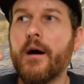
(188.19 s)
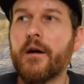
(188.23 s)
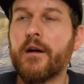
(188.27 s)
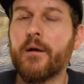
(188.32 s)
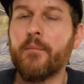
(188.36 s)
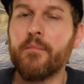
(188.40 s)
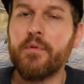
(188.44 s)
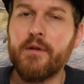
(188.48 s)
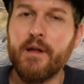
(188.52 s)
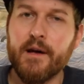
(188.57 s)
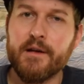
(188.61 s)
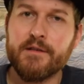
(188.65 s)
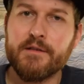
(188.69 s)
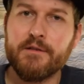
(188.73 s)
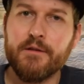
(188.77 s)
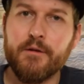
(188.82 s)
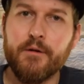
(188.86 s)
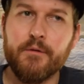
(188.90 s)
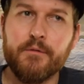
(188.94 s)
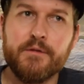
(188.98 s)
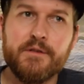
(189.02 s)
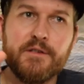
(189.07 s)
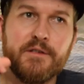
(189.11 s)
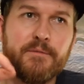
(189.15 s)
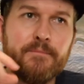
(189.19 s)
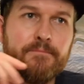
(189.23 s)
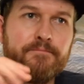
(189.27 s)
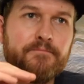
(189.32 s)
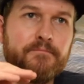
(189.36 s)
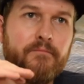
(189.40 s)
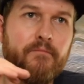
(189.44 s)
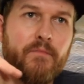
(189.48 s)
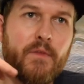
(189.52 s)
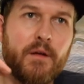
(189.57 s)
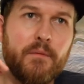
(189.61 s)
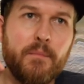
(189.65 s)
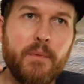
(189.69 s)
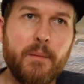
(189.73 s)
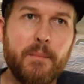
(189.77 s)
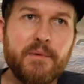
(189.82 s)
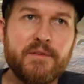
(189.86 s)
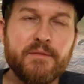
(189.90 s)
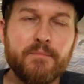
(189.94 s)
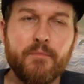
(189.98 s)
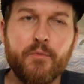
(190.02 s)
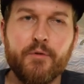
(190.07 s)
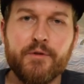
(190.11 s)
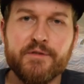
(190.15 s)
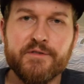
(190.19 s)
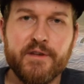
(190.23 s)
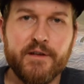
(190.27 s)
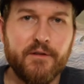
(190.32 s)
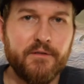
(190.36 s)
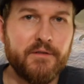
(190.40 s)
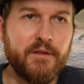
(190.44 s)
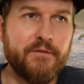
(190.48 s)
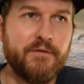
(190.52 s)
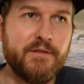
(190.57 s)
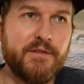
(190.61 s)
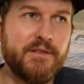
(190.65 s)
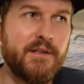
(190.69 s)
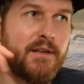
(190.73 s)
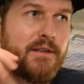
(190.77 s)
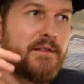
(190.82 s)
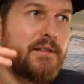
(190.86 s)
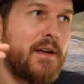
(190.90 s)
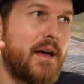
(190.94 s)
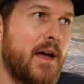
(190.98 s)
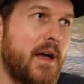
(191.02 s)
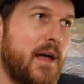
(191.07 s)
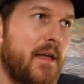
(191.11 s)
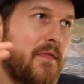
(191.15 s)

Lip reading: complex notes, maybe some more subtle differences.